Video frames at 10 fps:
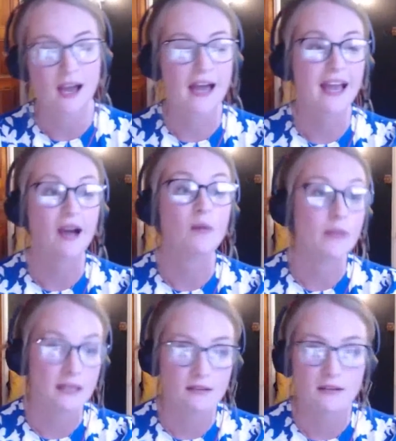and can
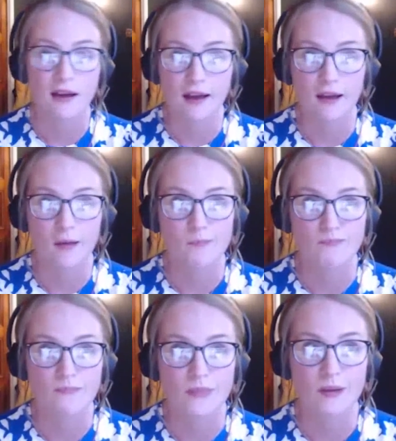mean
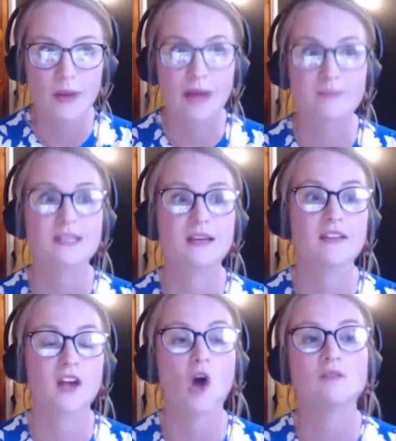perhaps
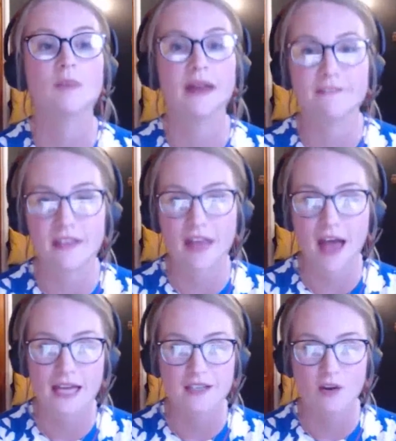the cost benefit
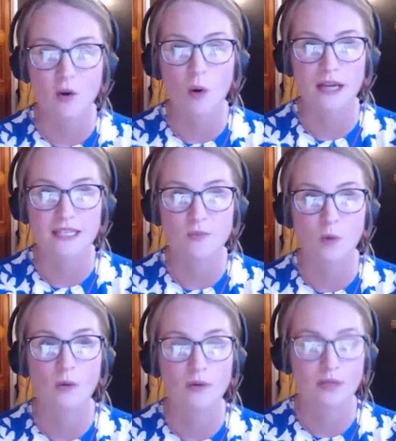there isn't quite
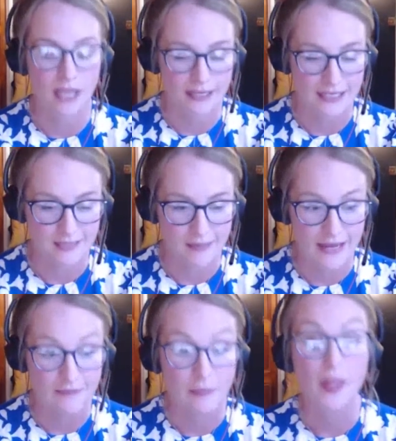what we would like it to be.